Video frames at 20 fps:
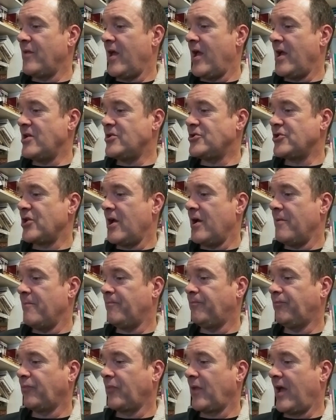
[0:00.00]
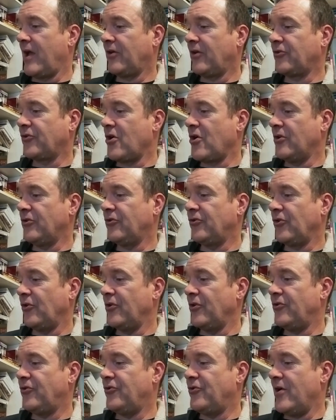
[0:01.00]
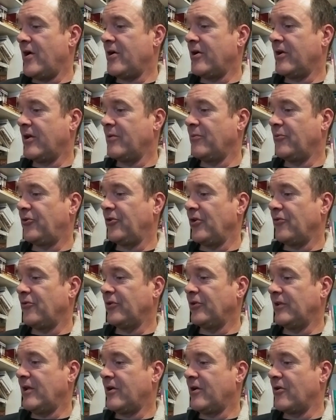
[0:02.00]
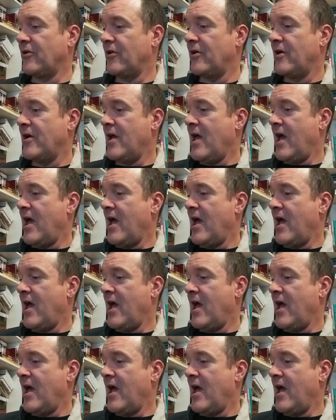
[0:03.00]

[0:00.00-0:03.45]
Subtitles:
H.M., ex-consul, is drowning himself in liquor